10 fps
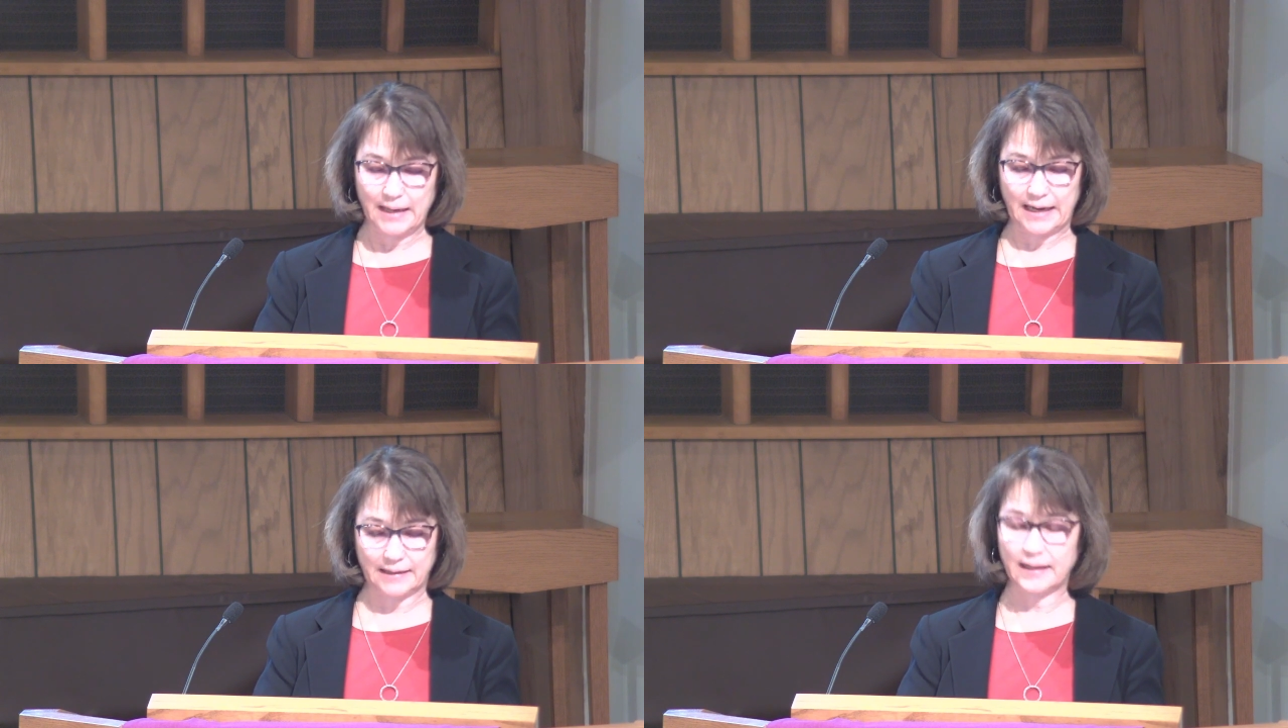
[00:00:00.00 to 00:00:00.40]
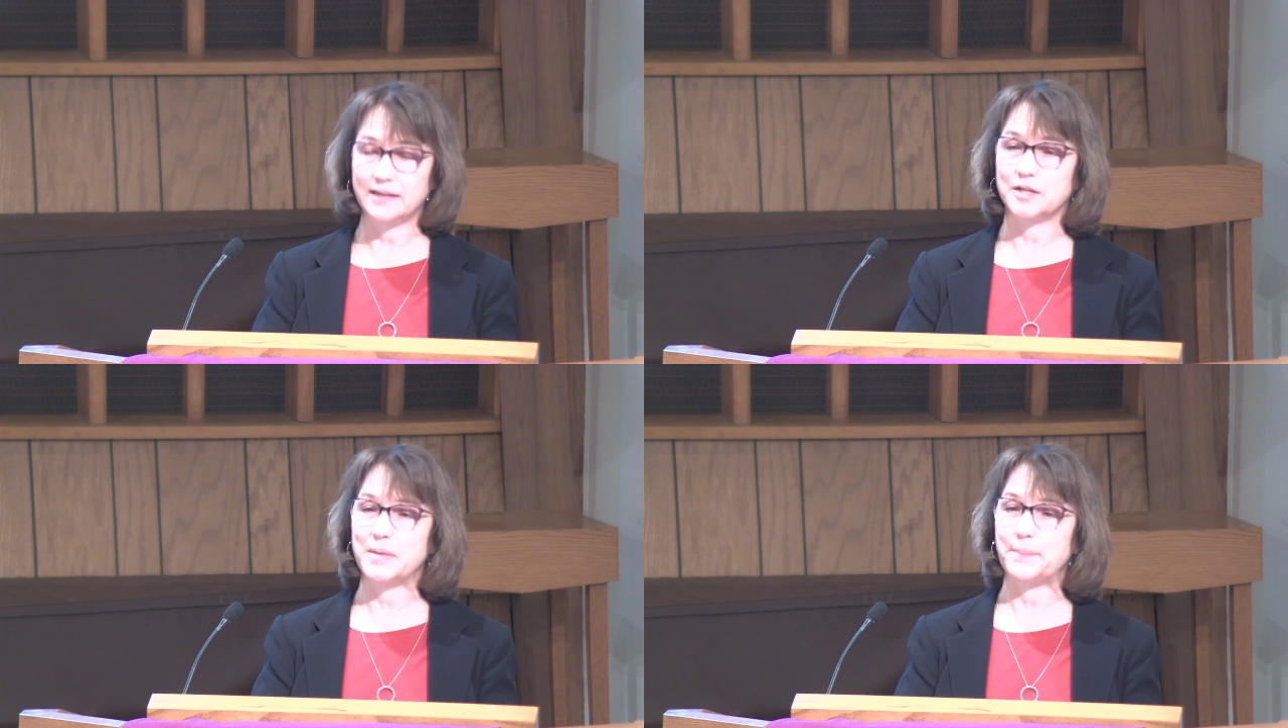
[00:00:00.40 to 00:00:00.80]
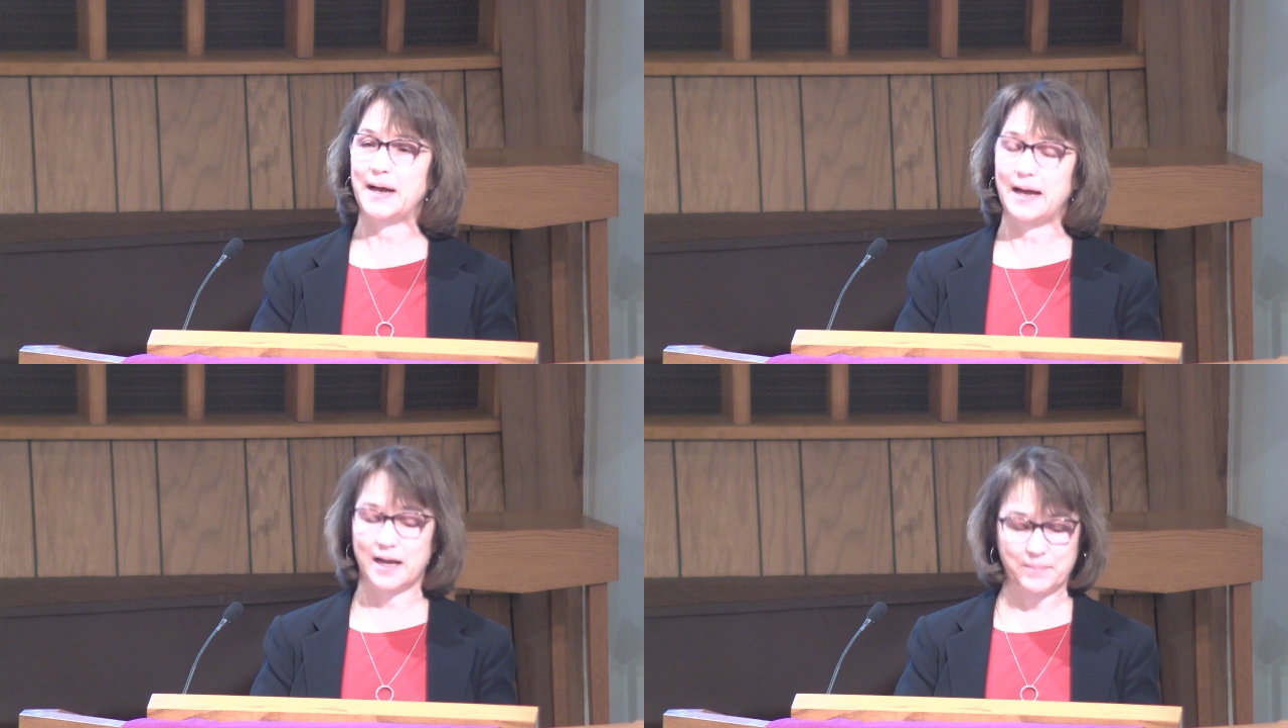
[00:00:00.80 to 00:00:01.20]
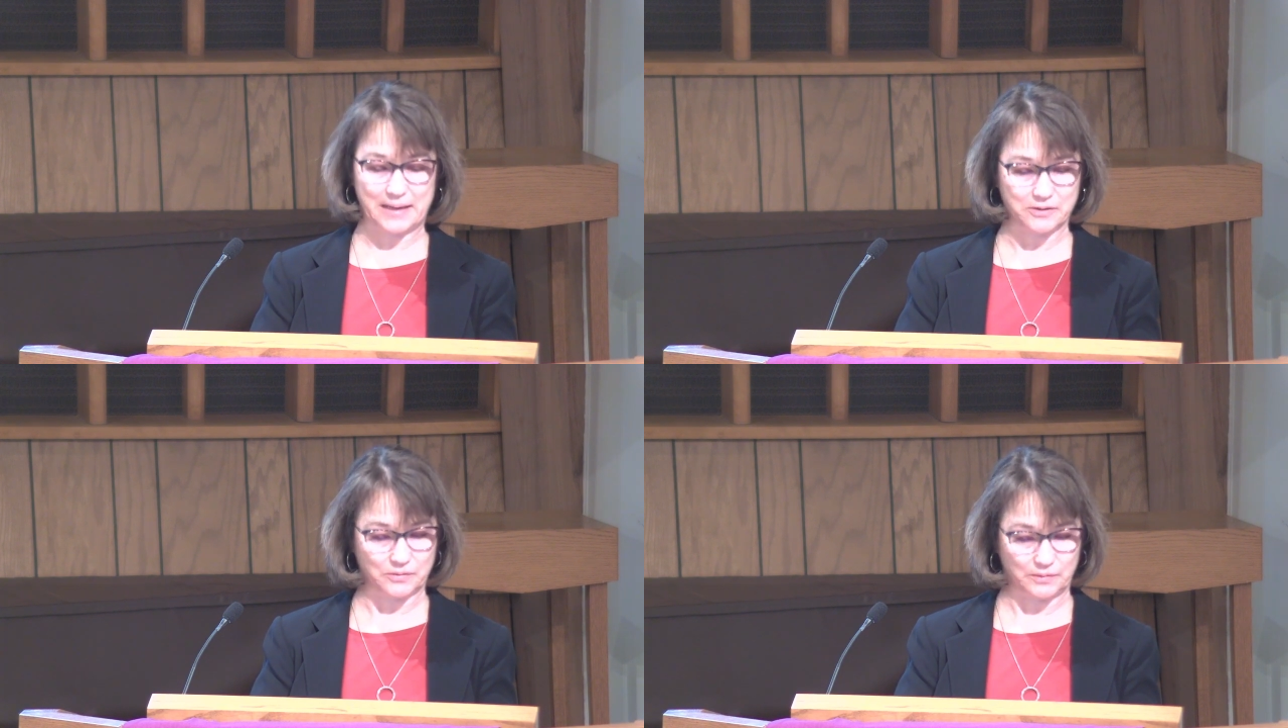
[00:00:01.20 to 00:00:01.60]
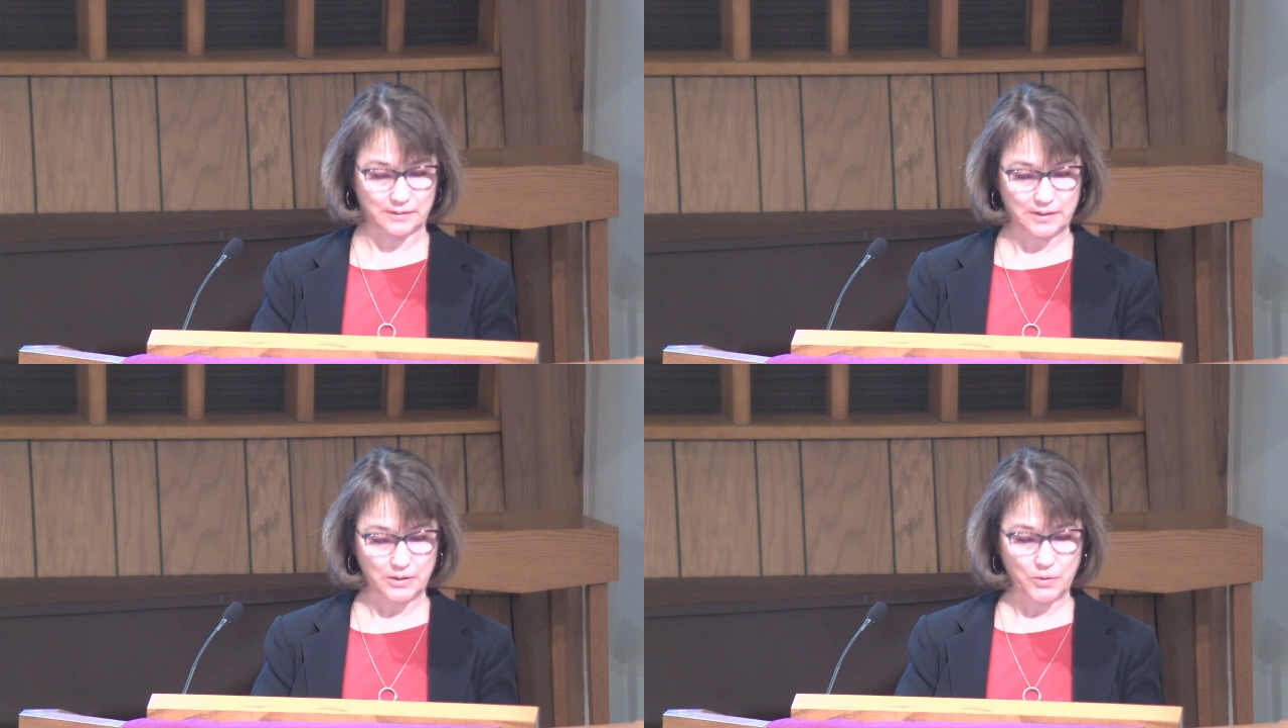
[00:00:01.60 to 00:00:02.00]
and led them up a high mountain
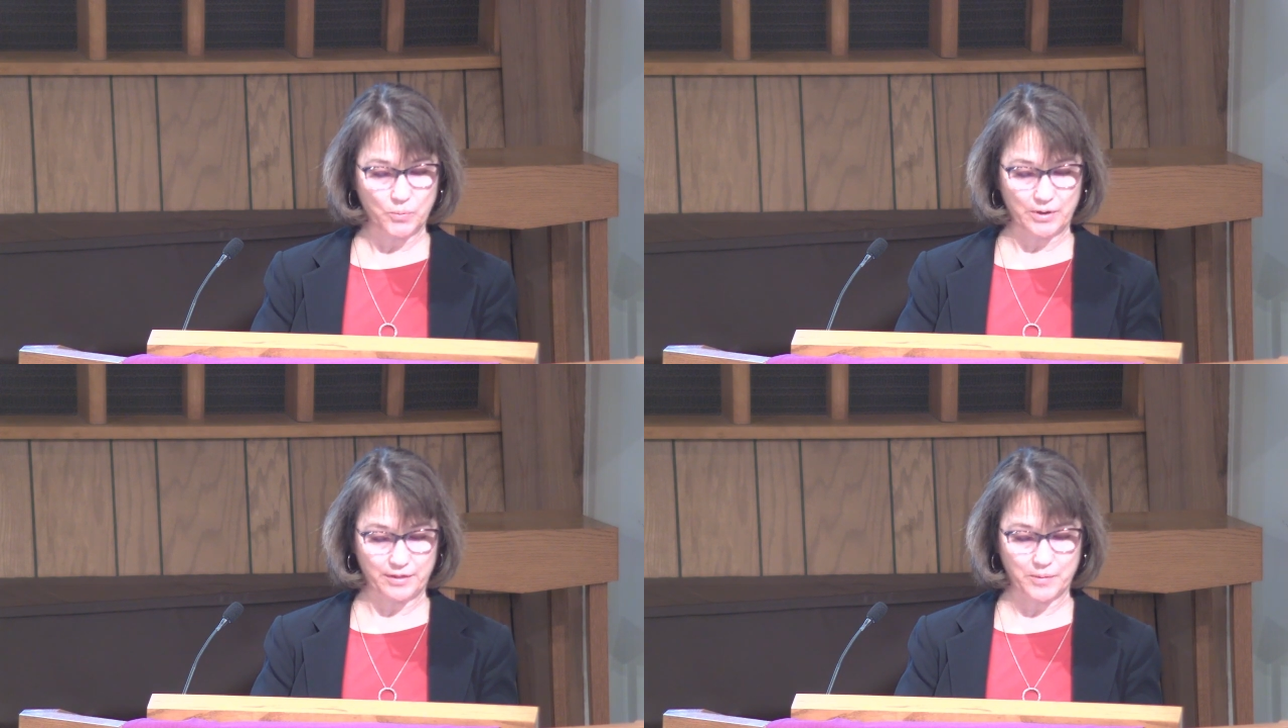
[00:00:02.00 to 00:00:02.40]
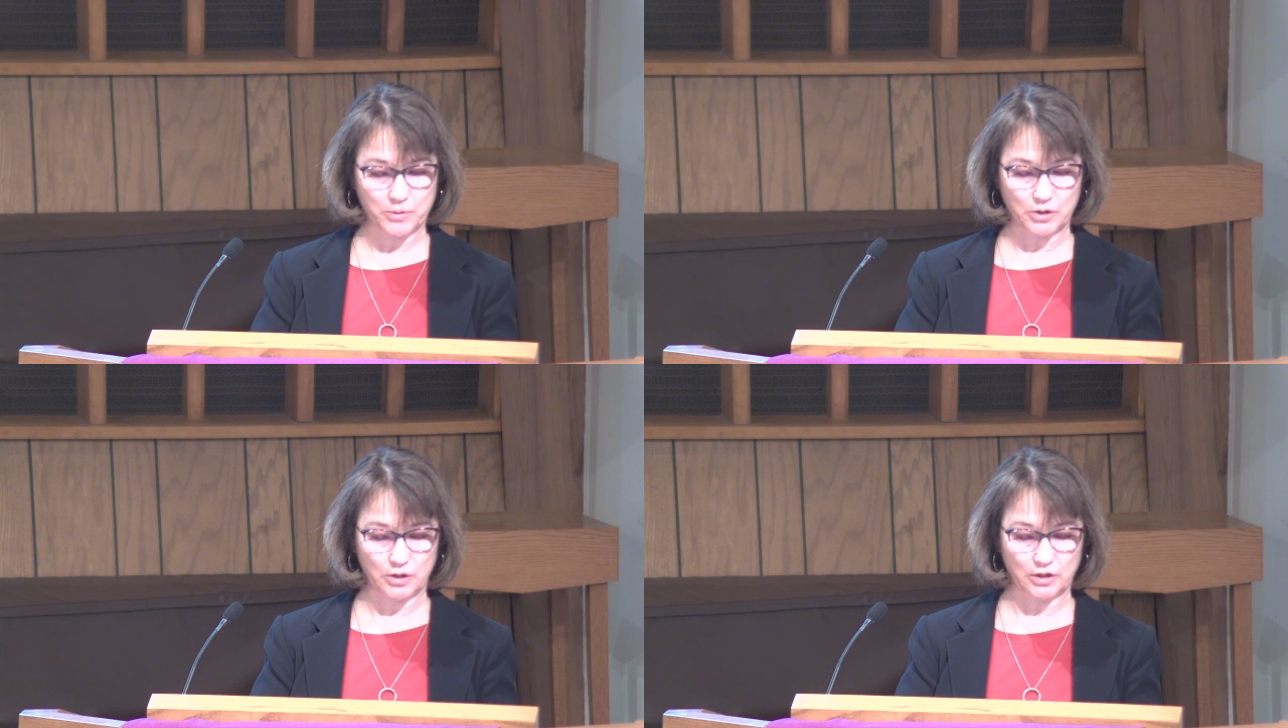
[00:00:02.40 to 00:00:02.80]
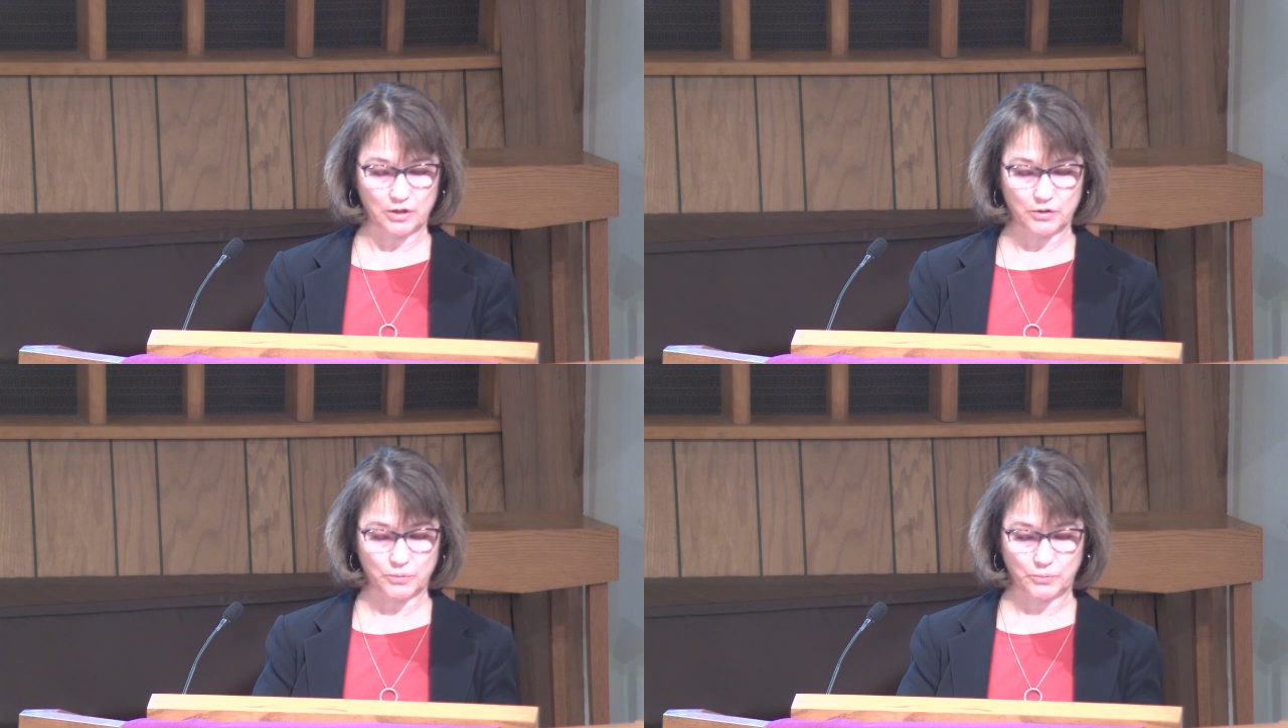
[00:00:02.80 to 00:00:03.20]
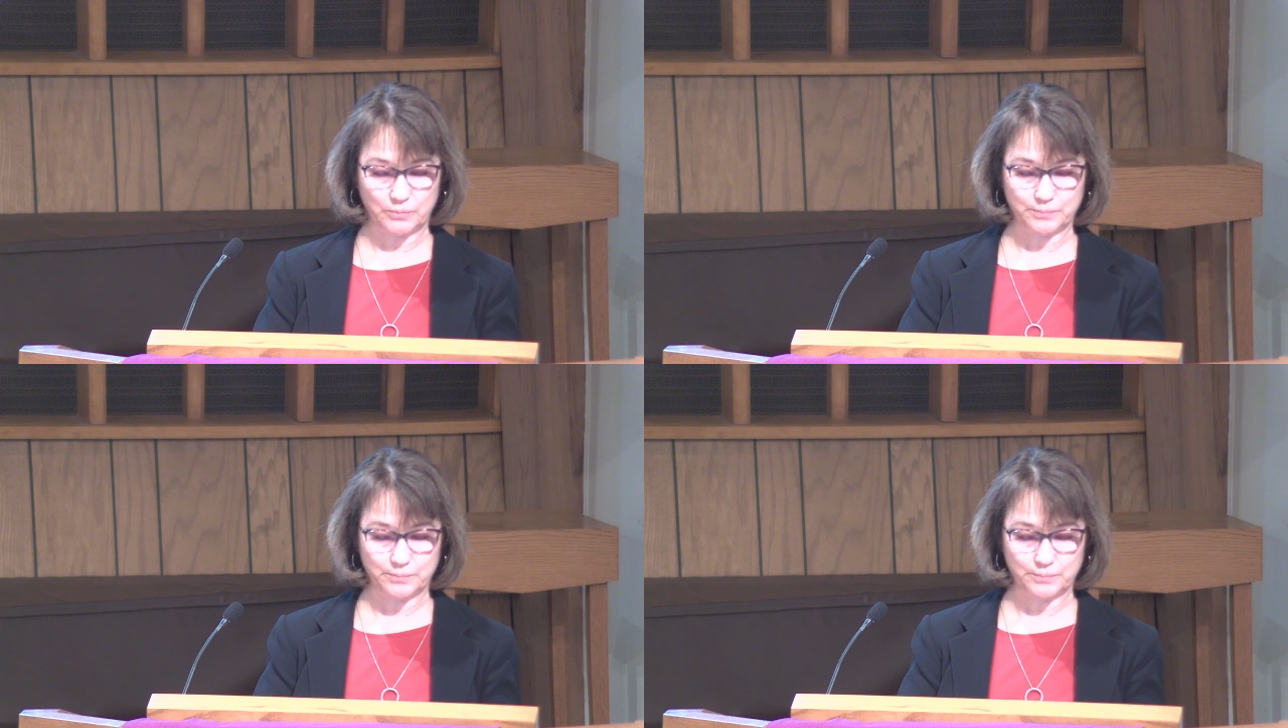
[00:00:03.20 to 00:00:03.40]
where they were all alone.